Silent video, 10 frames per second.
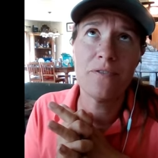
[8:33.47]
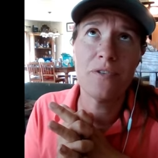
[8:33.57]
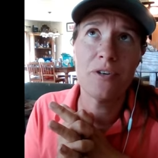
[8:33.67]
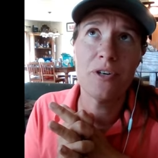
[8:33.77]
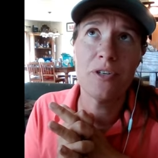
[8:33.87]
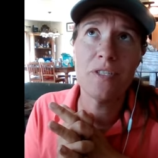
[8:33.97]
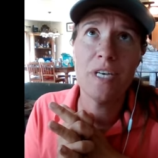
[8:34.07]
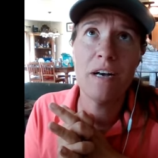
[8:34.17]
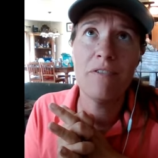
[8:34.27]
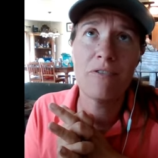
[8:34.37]
for
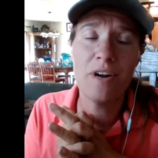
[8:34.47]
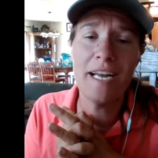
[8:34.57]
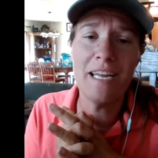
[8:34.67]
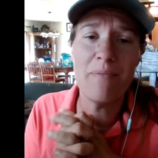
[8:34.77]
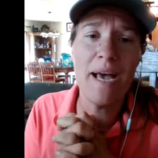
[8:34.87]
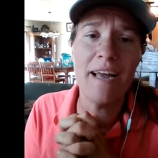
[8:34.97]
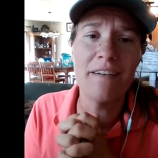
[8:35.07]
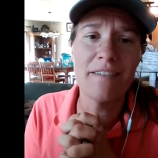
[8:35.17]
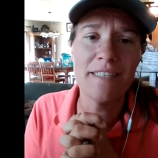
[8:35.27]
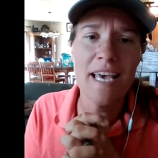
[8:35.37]
tough riding
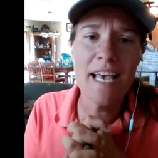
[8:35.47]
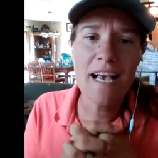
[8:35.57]
patterns.